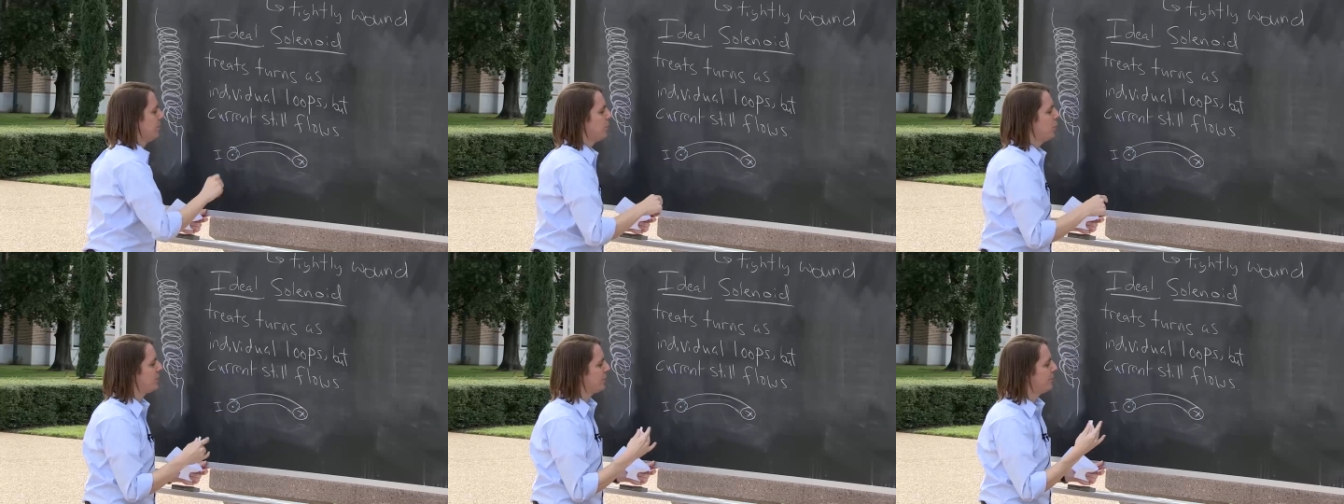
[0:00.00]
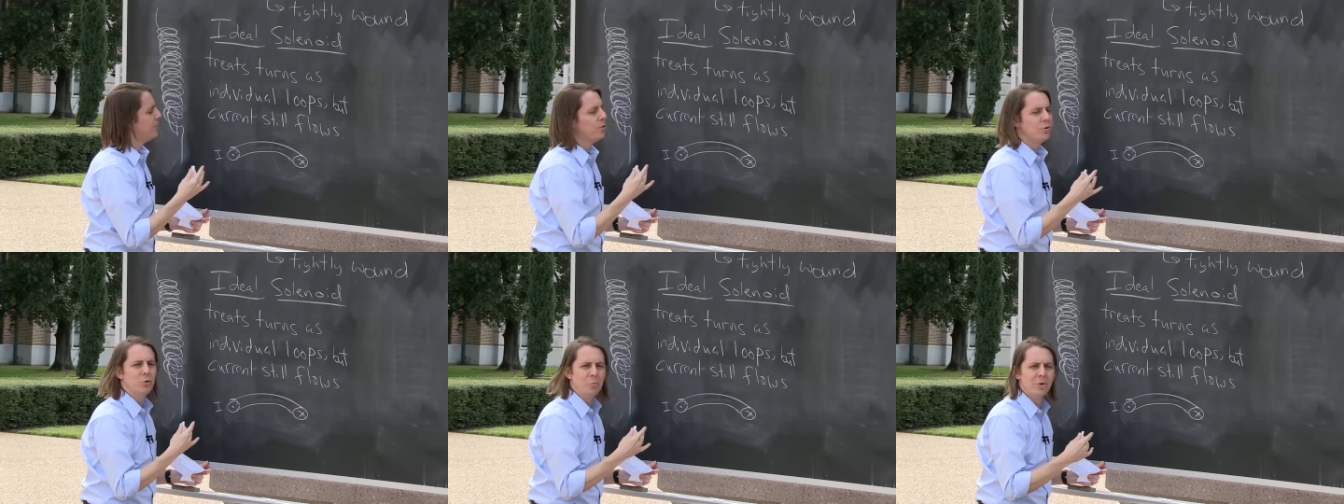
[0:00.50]
So it's a
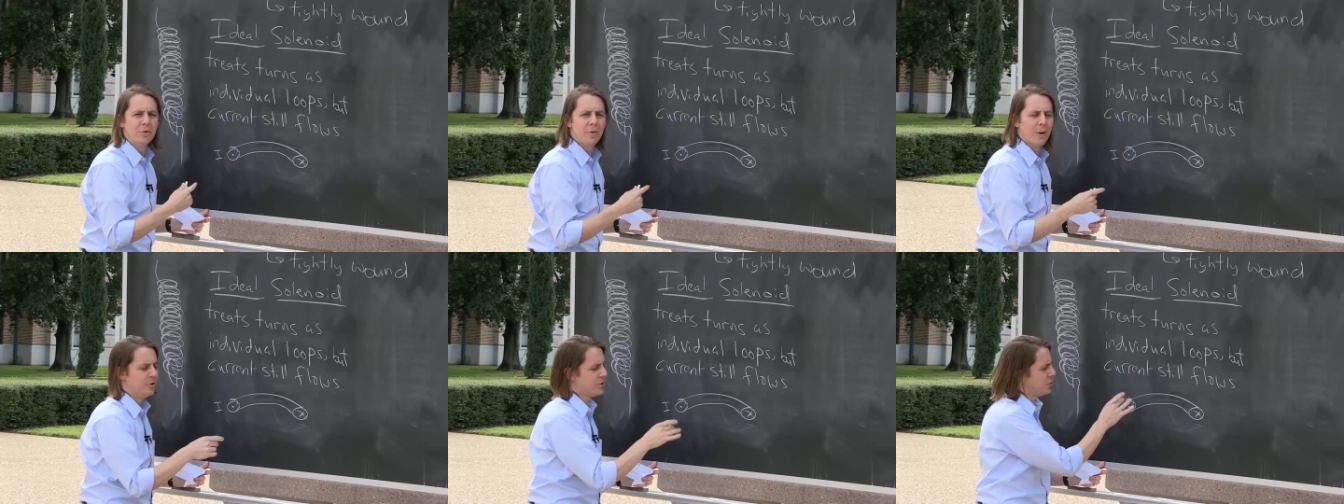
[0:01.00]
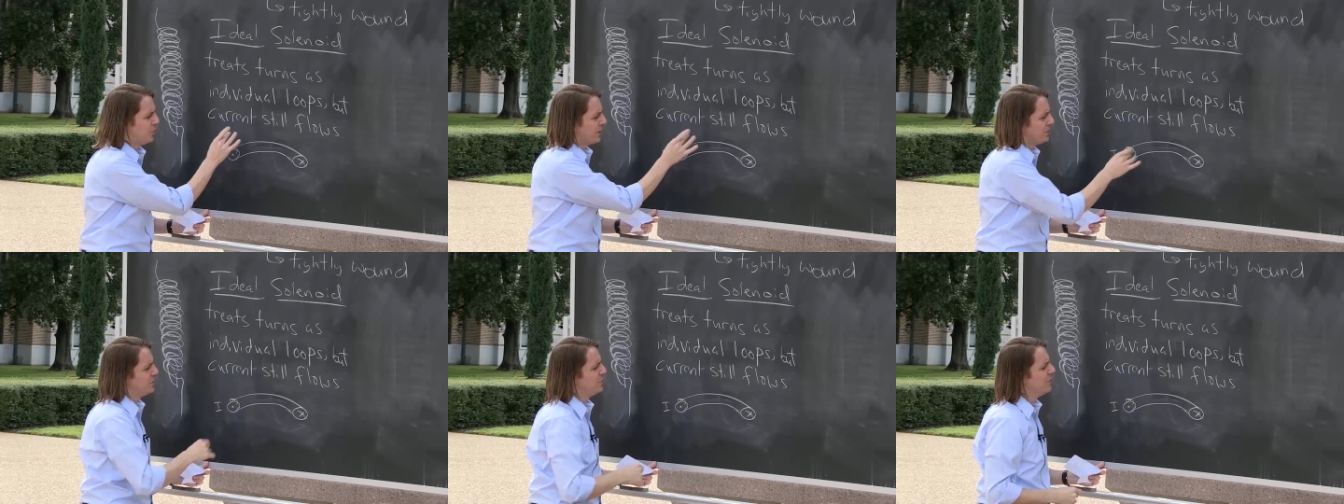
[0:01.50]
full loop. I'm just showing
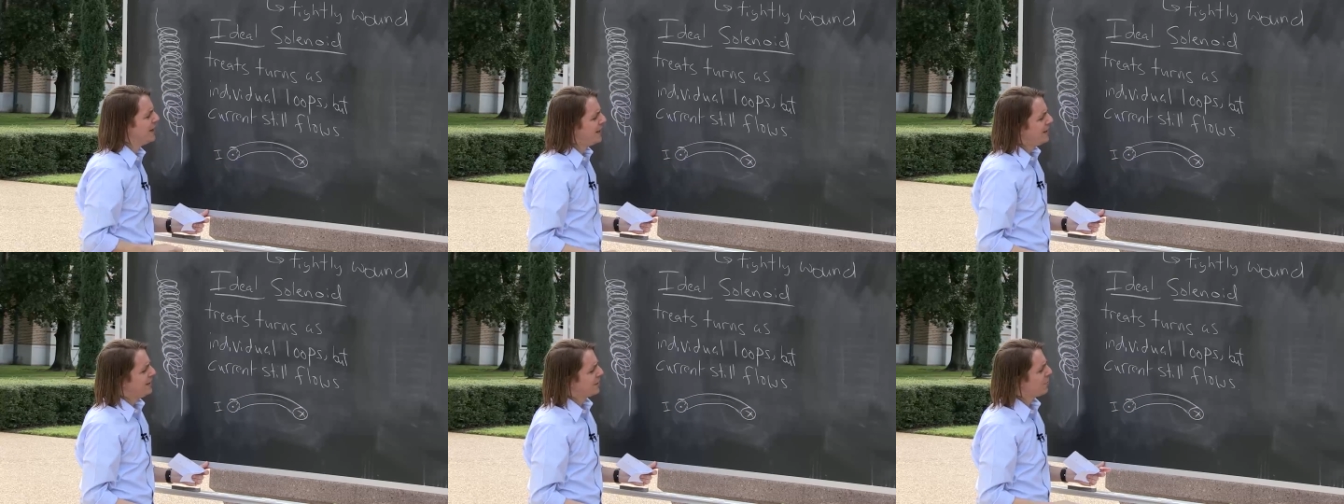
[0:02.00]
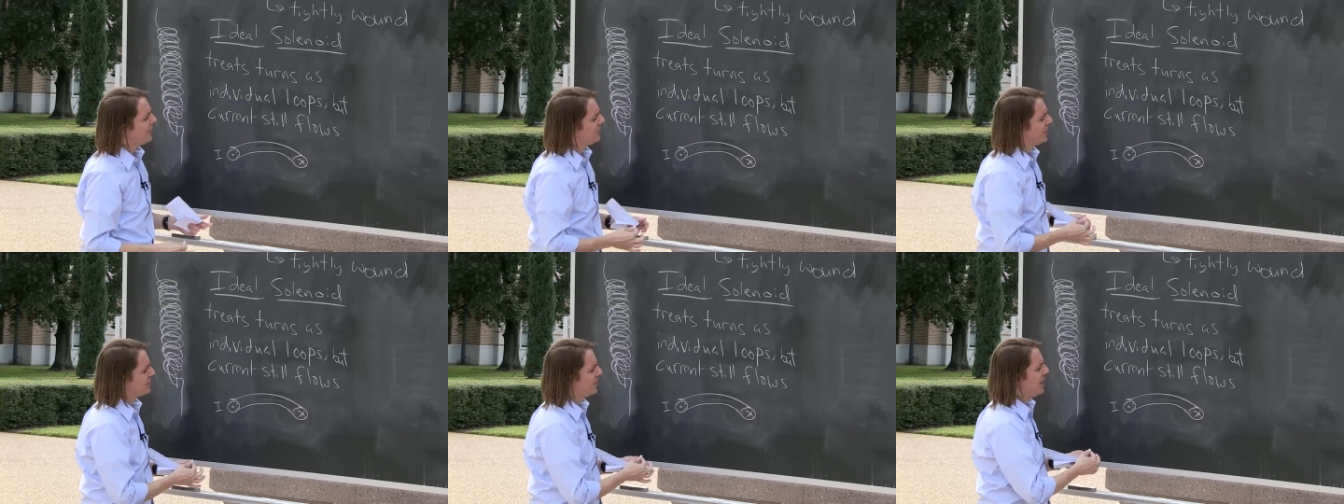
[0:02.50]
it to you in cross
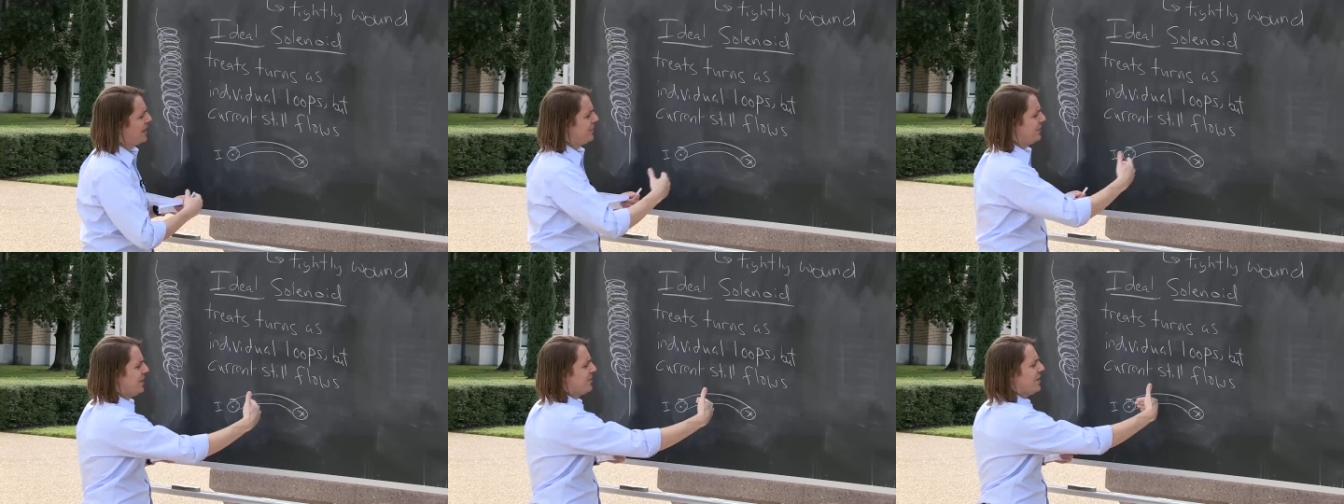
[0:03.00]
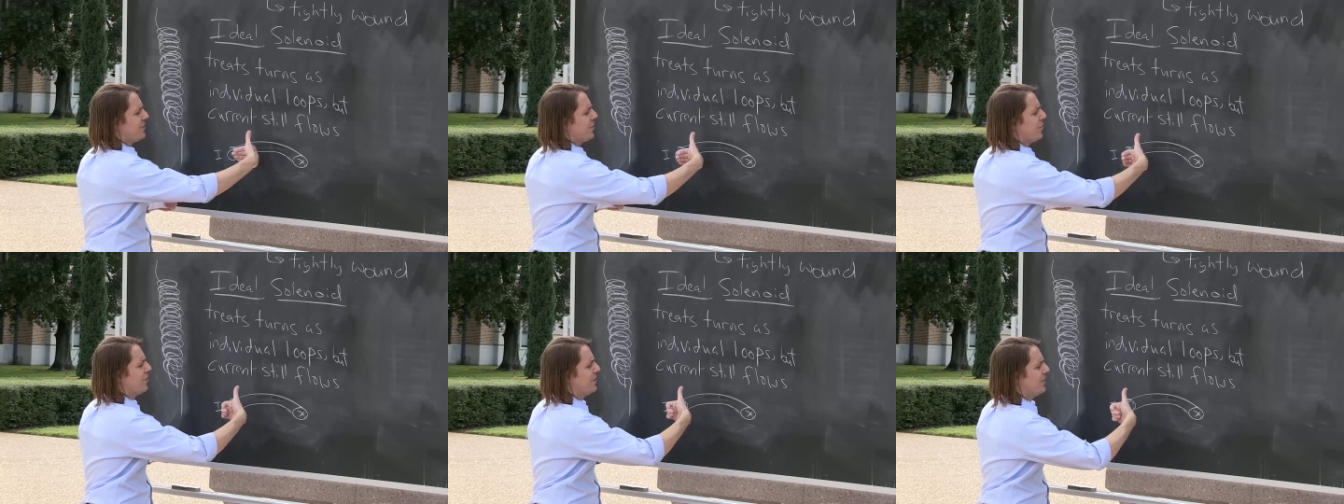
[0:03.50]
section. If it does that, the
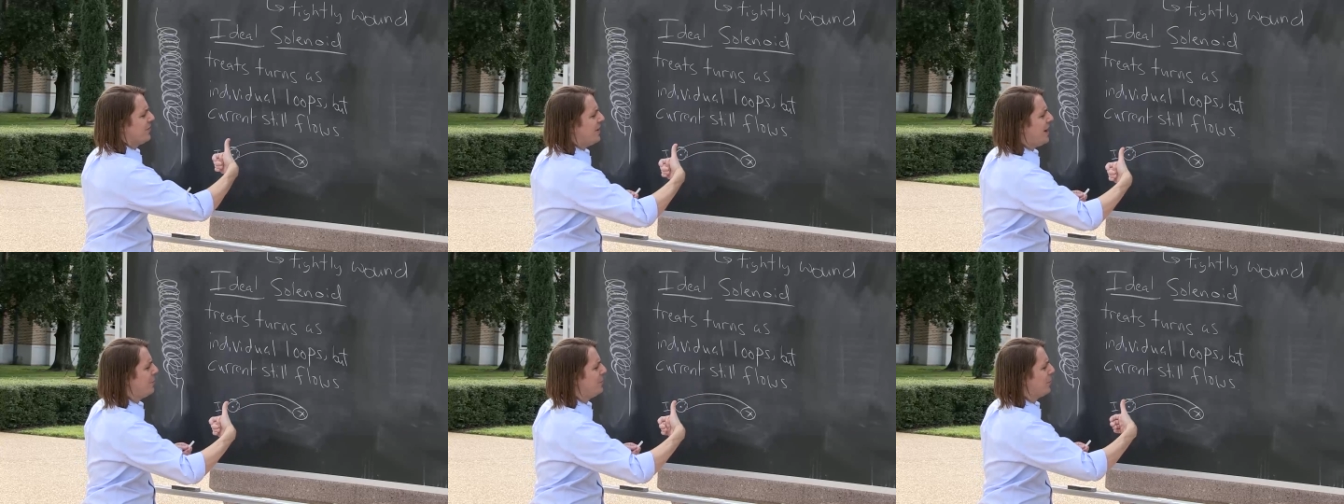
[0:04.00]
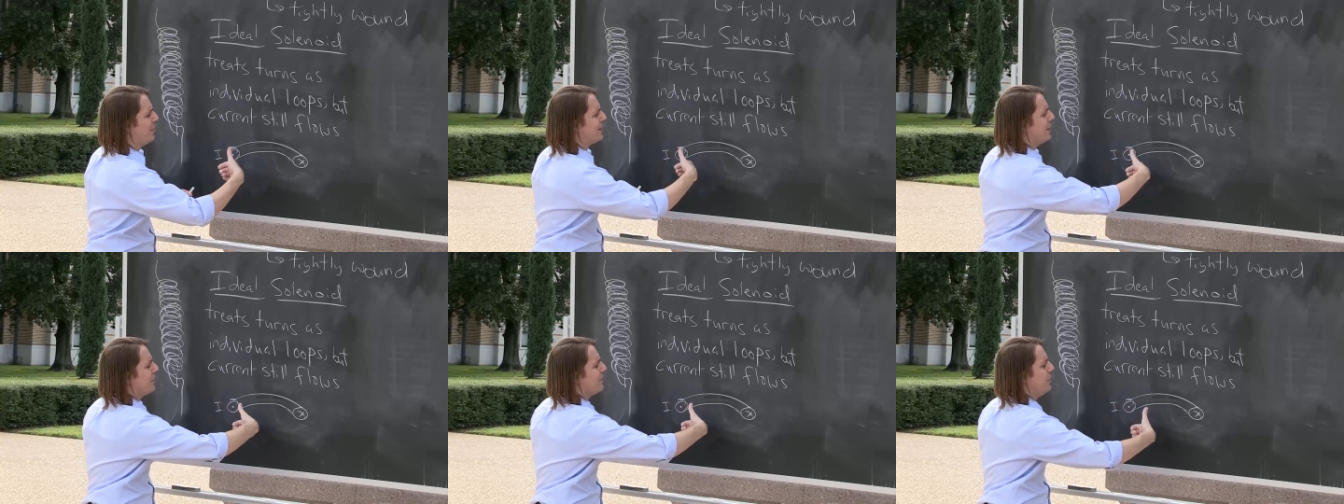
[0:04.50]
current does that. We know the
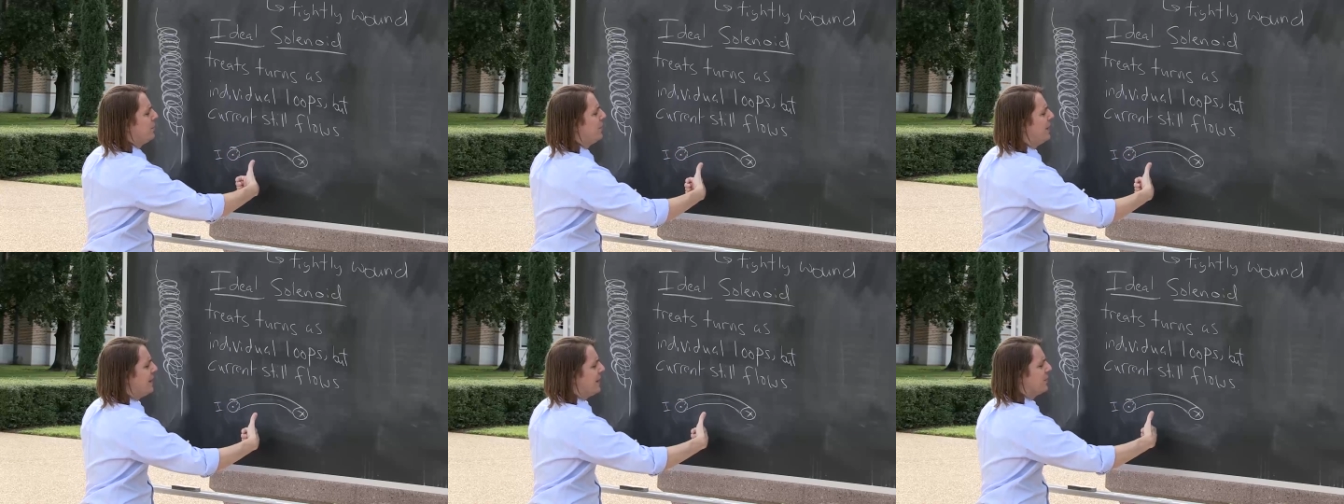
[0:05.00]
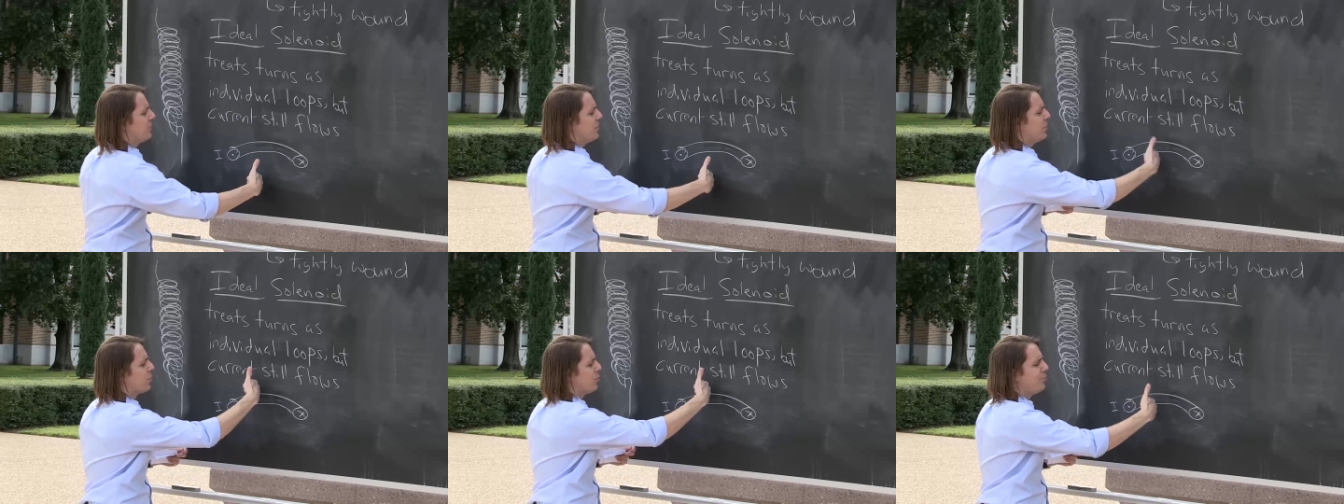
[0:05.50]
magnetic field in the
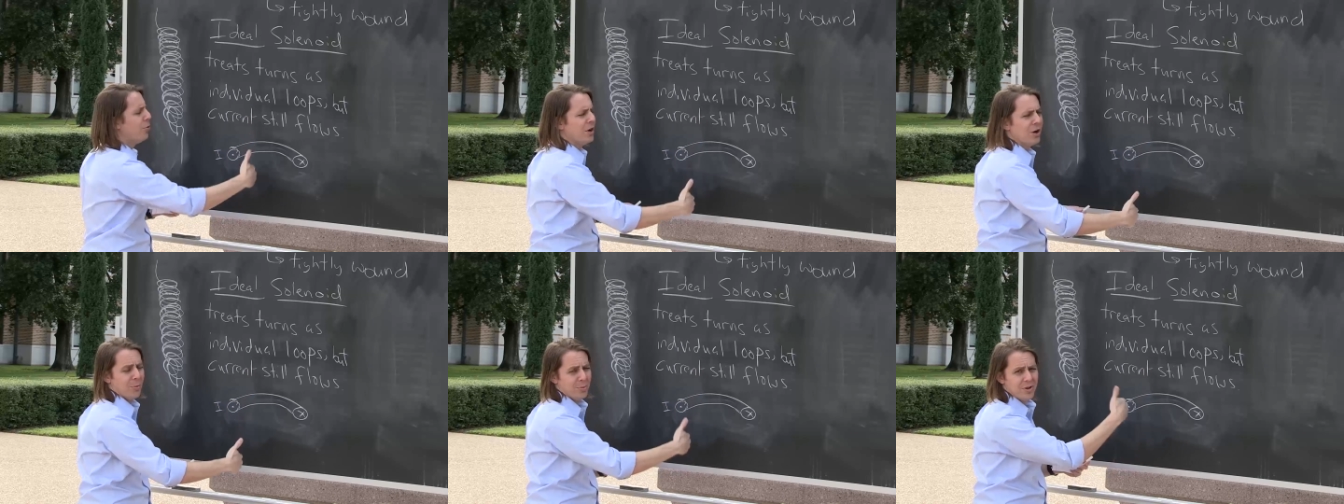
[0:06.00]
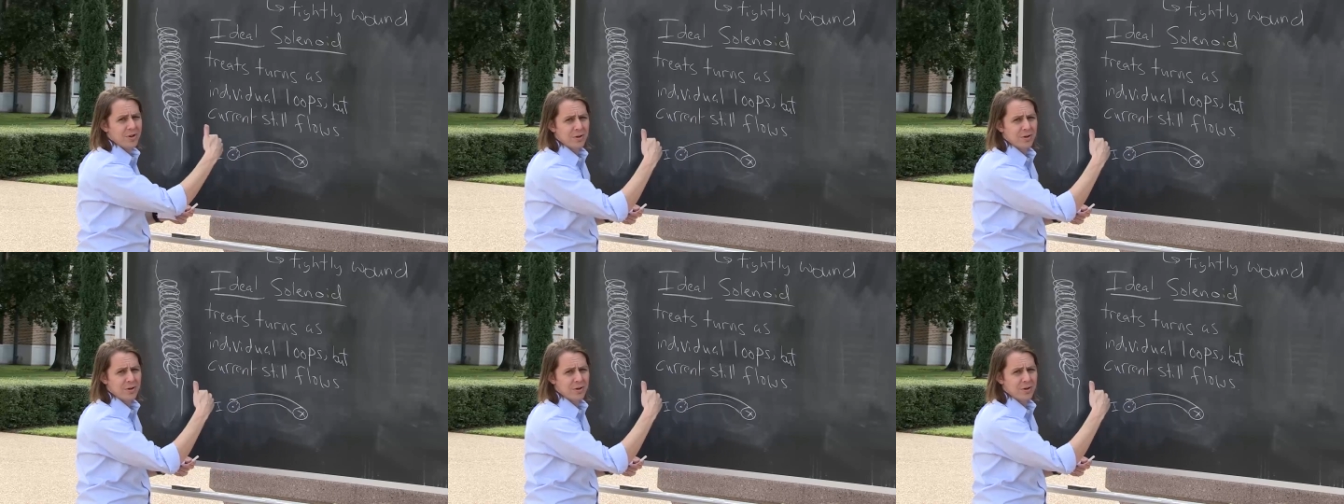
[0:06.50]
center will point up.